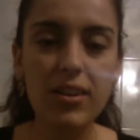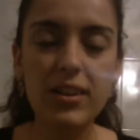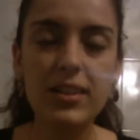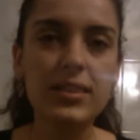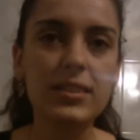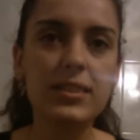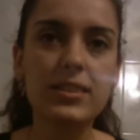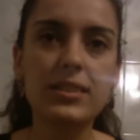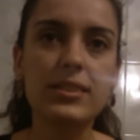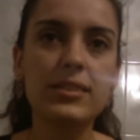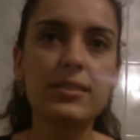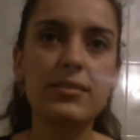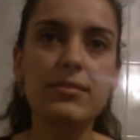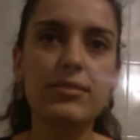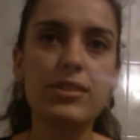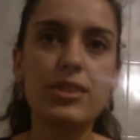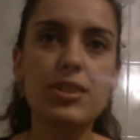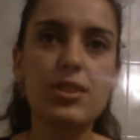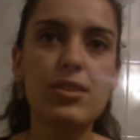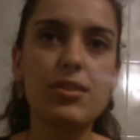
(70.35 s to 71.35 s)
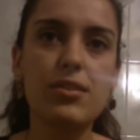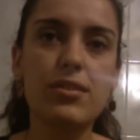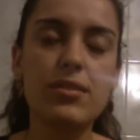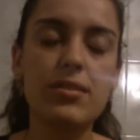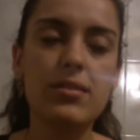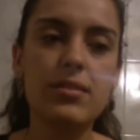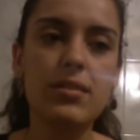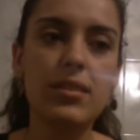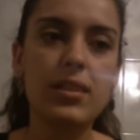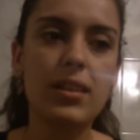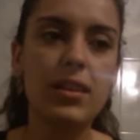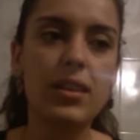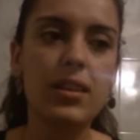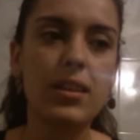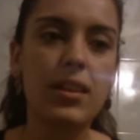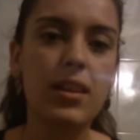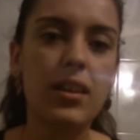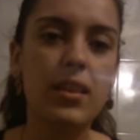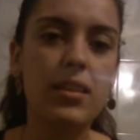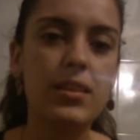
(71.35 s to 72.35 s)
And it's just
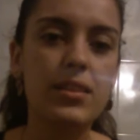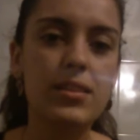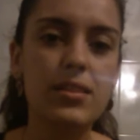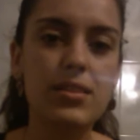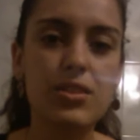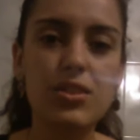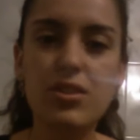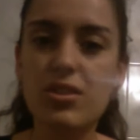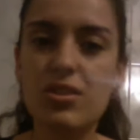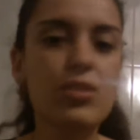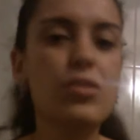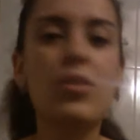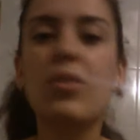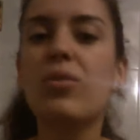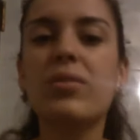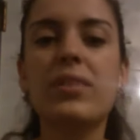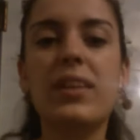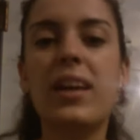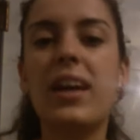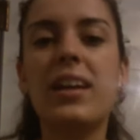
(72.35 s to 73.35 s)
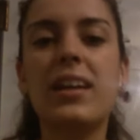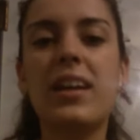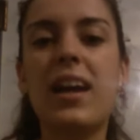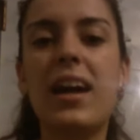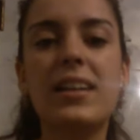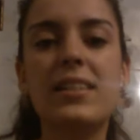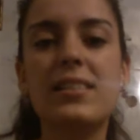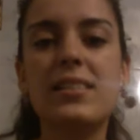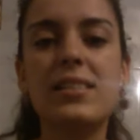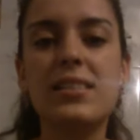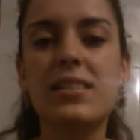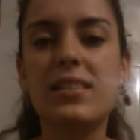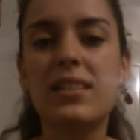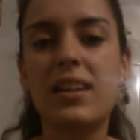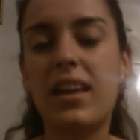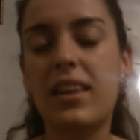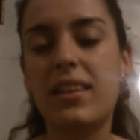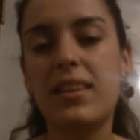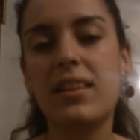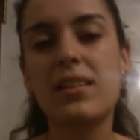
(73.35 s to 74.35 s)
this just go-get-it
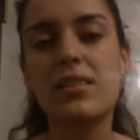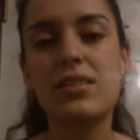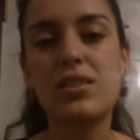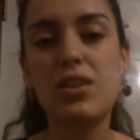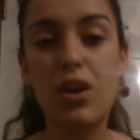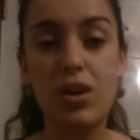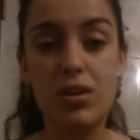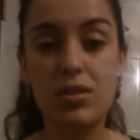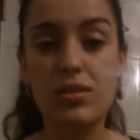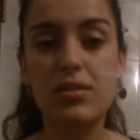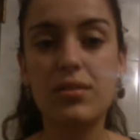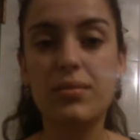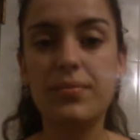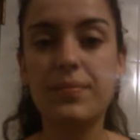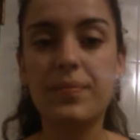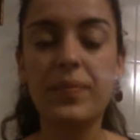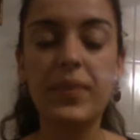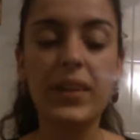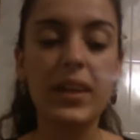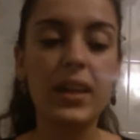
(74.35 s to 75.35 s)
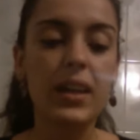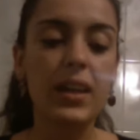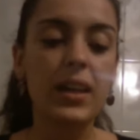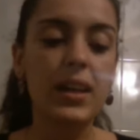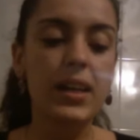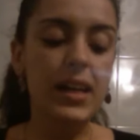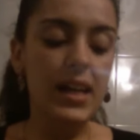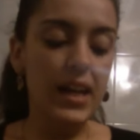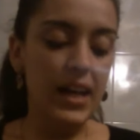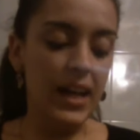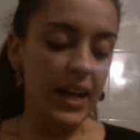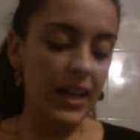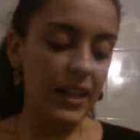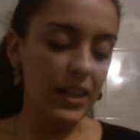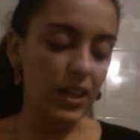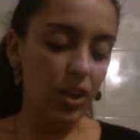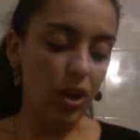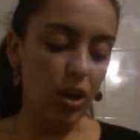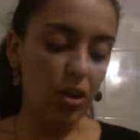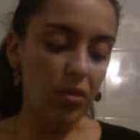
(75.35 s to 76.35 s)
idea. I think it's awesome.
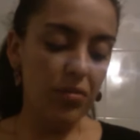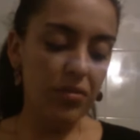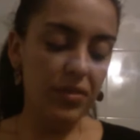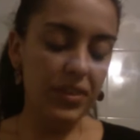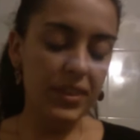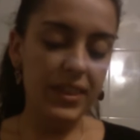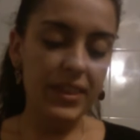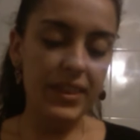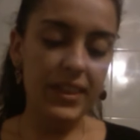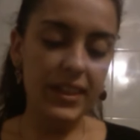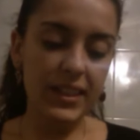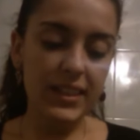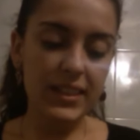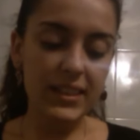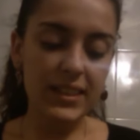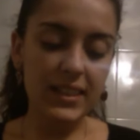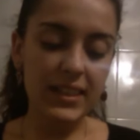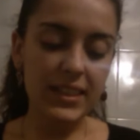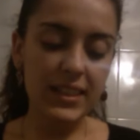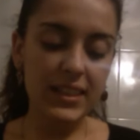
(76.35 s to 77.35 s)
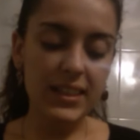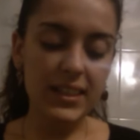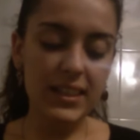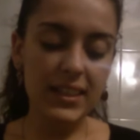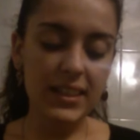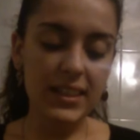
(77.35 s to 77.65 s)
I love the